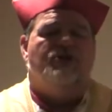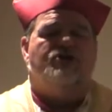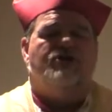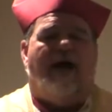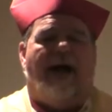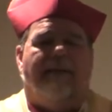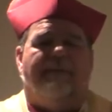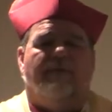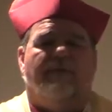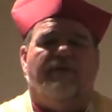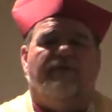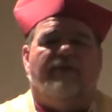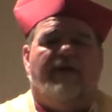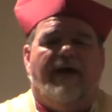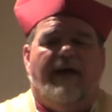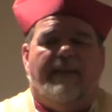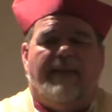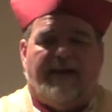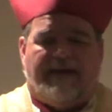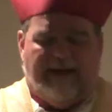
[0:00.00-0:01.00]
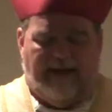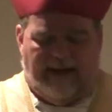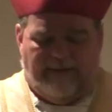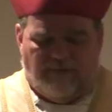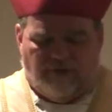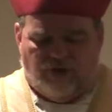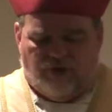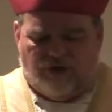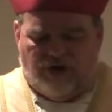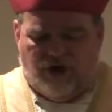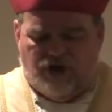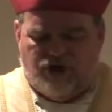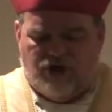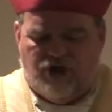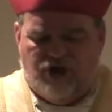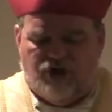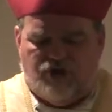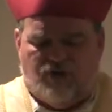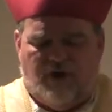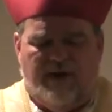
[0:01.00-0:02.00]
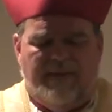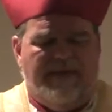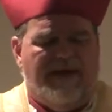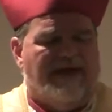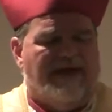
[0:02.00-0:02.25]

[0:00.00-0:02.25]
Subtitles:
chapels that came to tradition and joined the